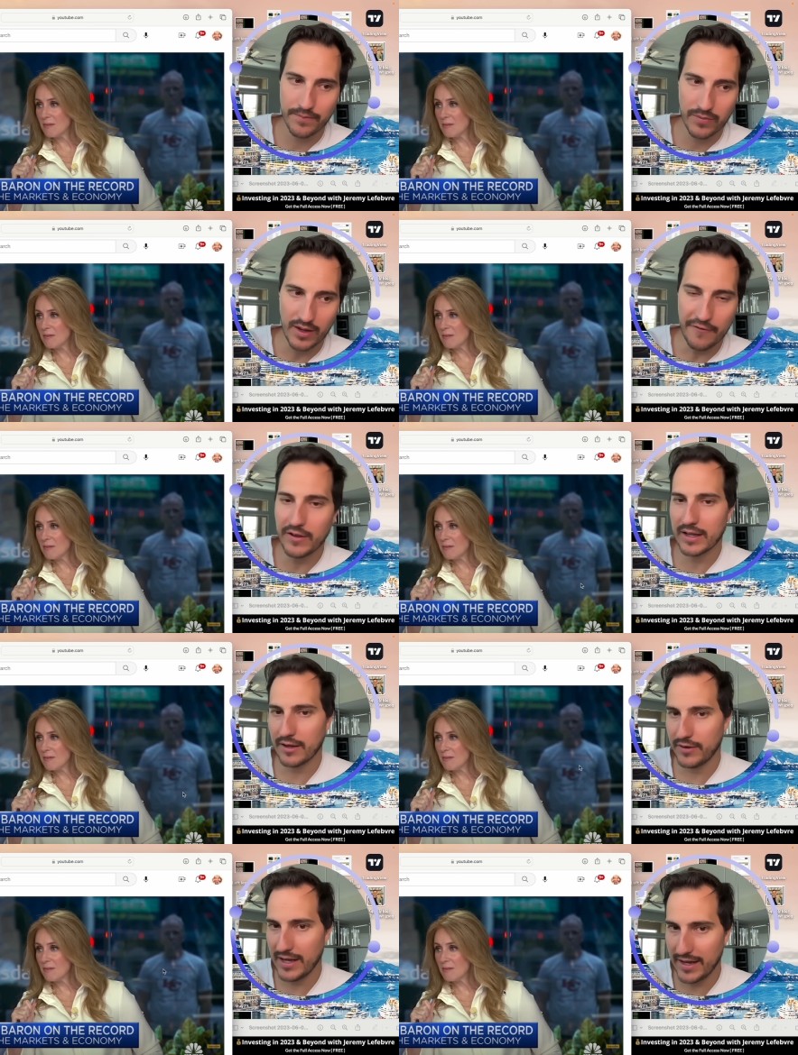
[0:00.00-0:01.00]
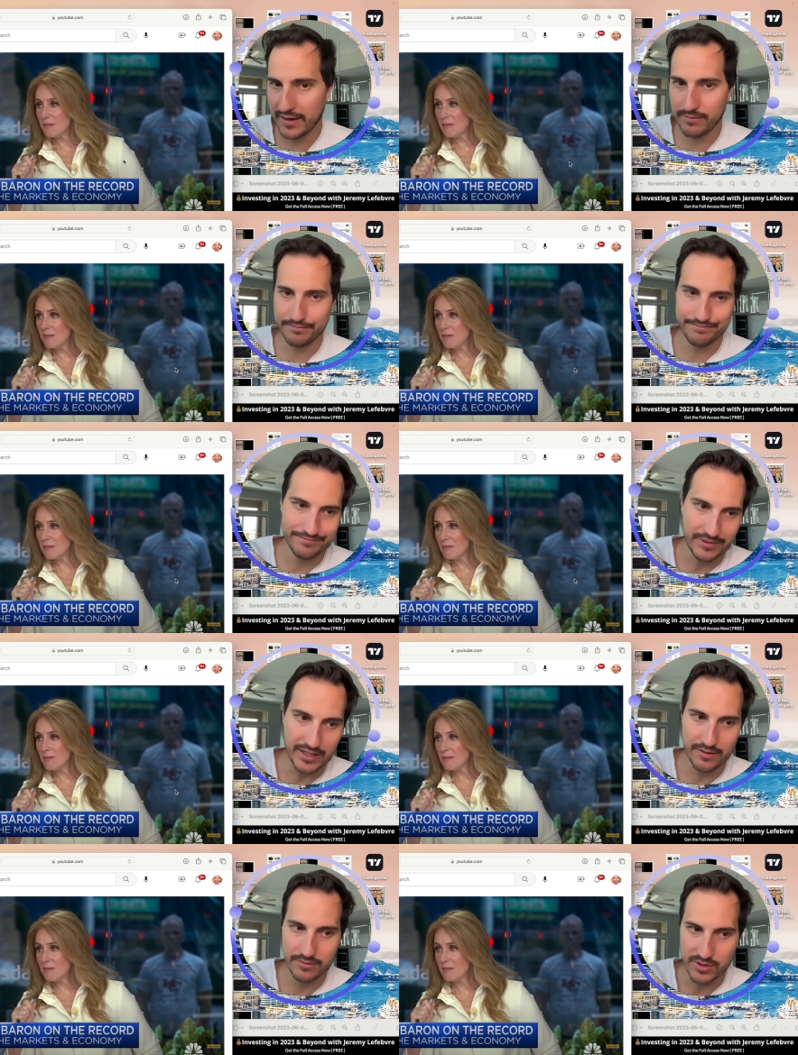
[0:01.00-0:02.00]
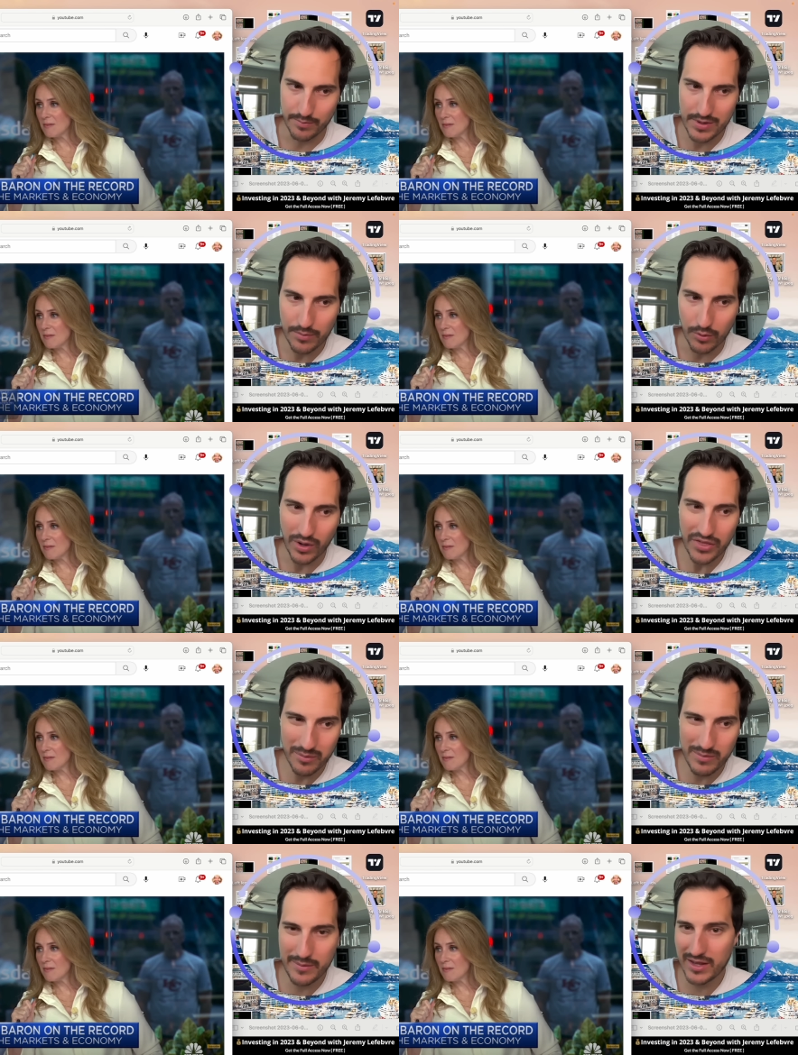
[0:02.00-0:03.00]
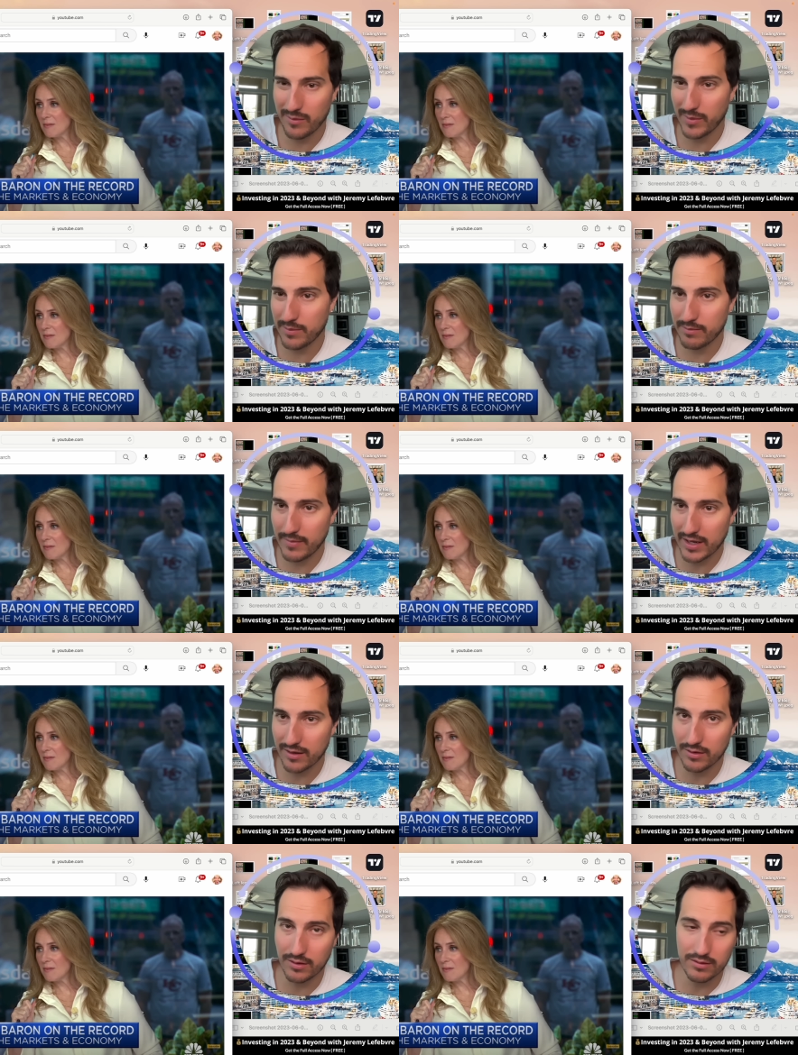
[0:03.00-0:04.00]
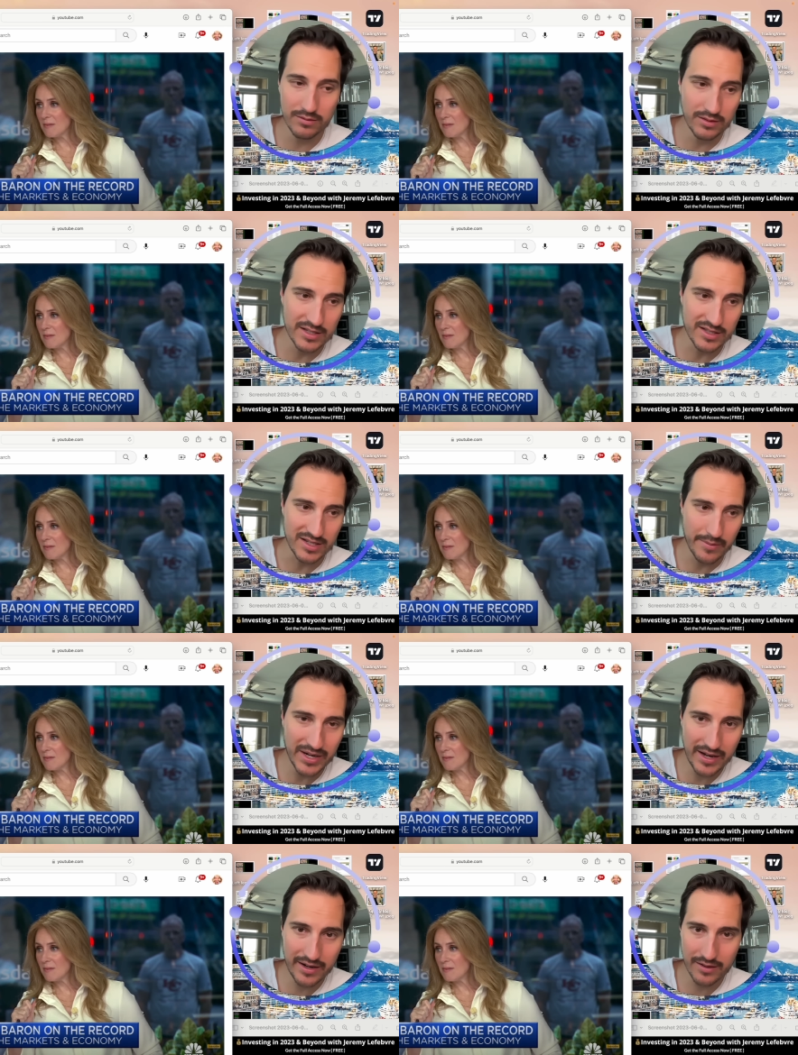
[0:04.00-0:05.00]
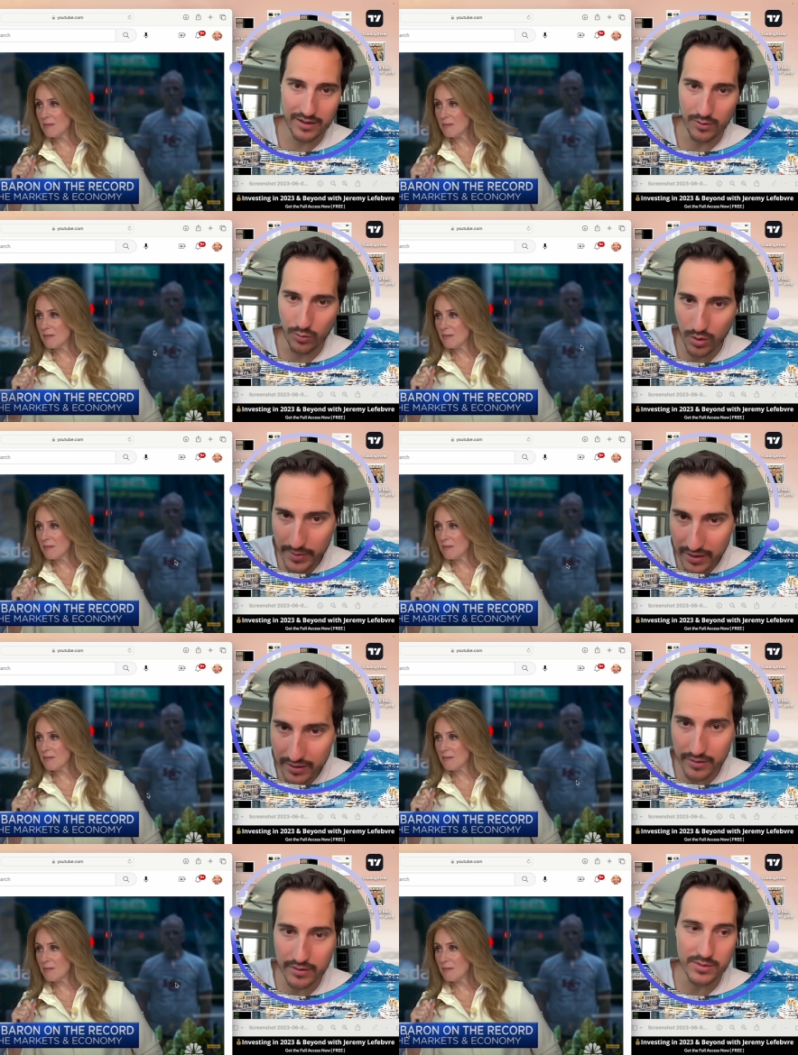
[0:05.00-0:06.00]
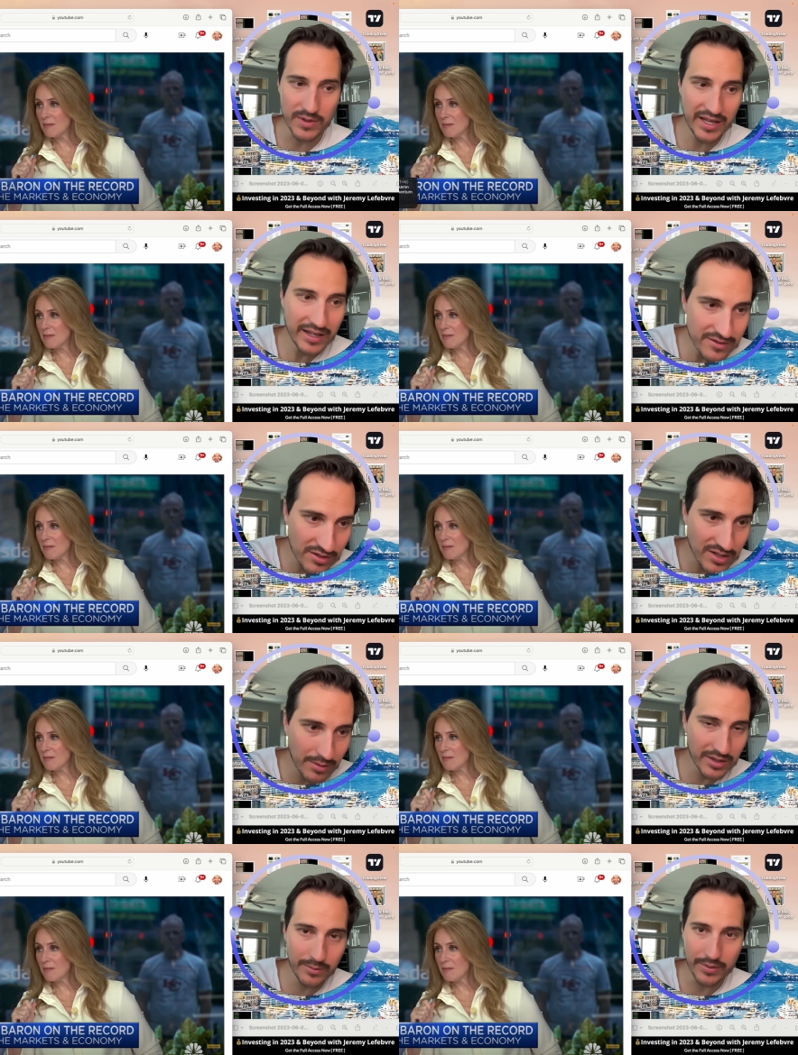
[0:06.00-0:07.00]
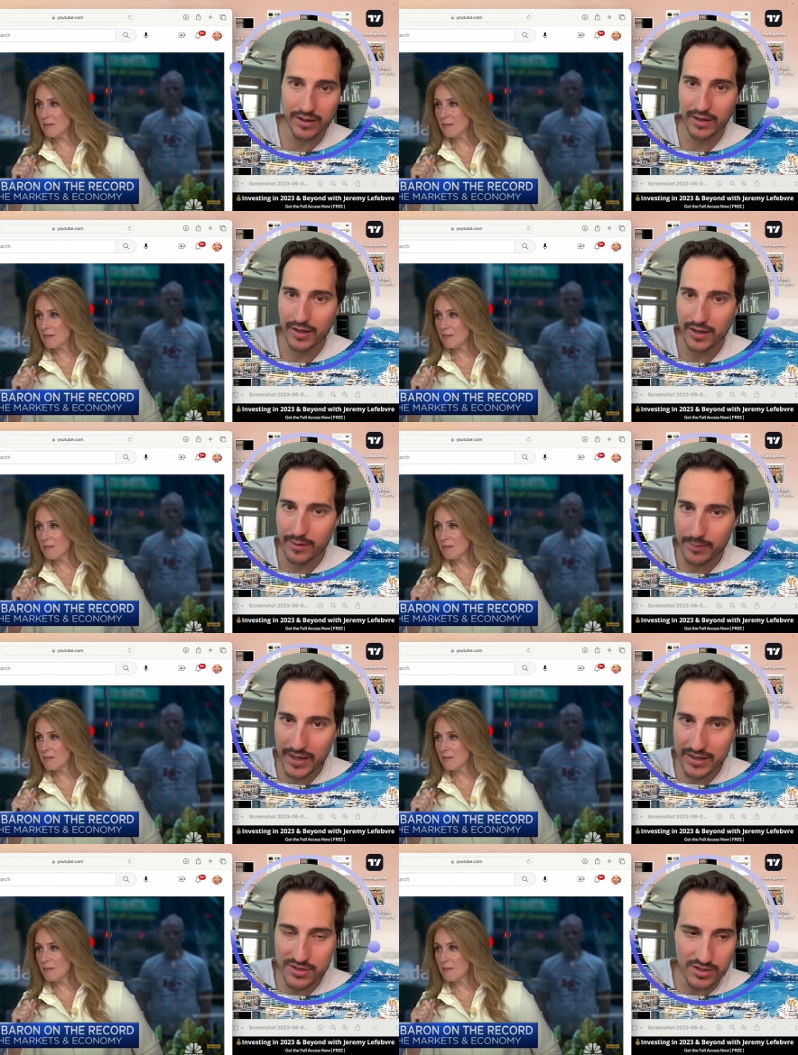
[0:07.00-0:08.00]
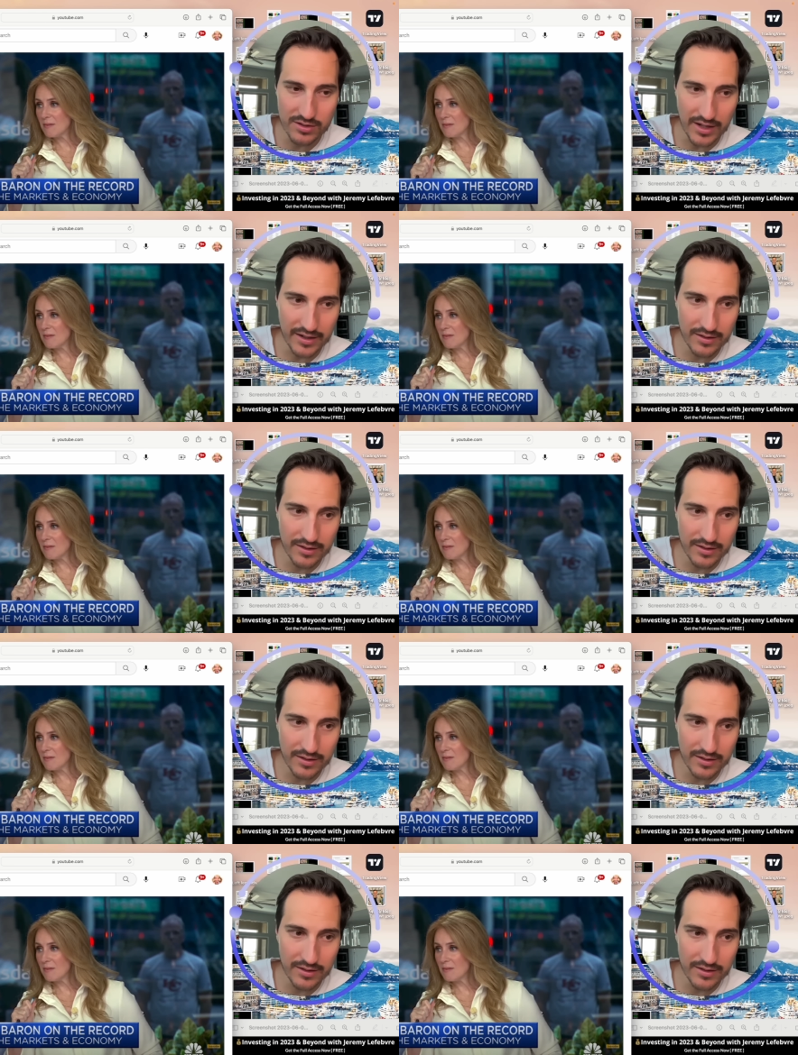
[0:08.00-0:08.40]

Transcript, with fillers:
Speaker 1: I feel like if he had like some people with them maybe that might make it a little less intimidating like a woman or some kids or something but man's just like